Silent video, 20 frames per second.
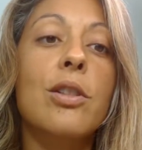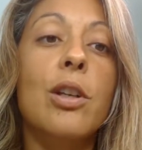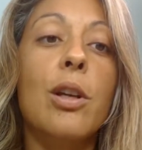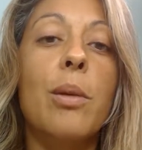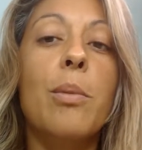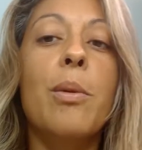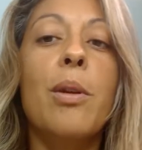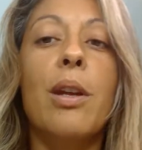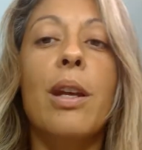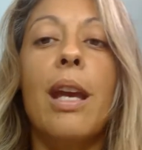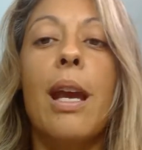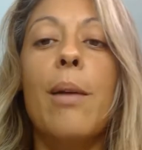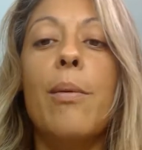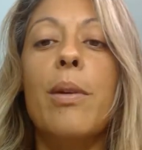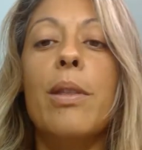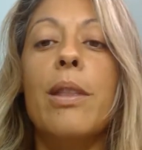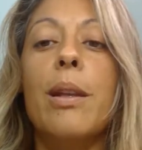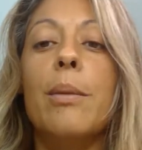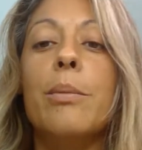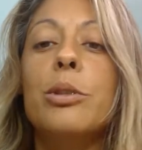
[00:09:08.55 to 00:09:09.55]
communicate
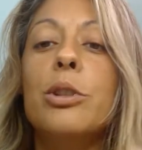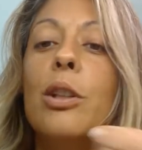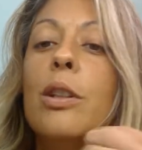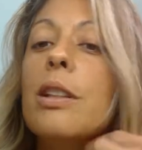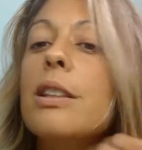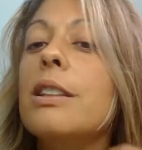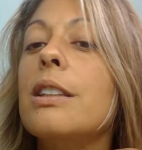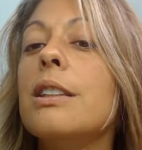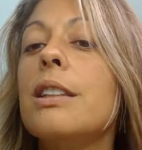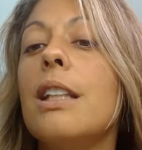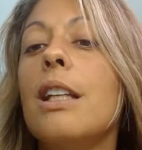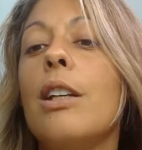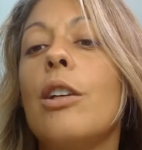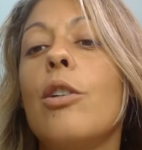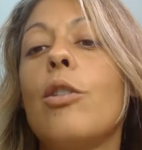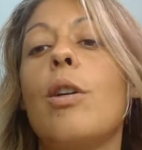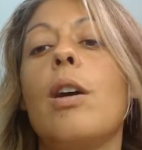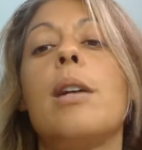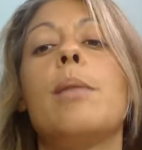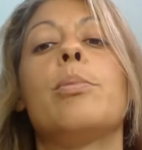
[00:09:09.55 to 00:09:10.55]
with them. So this is an
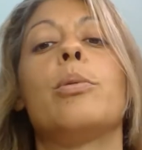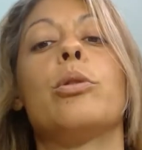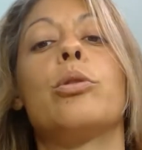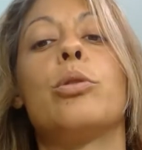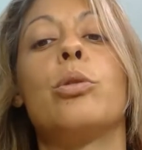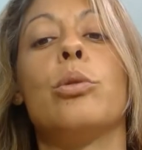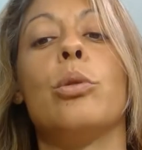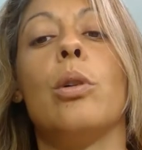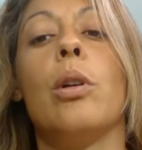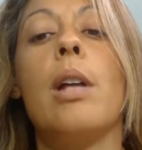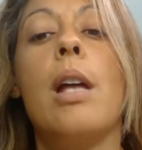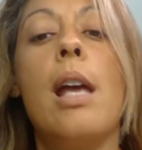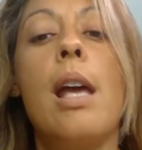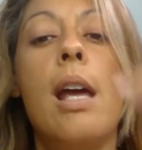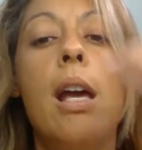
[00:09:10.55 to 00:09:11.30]
incredible tool.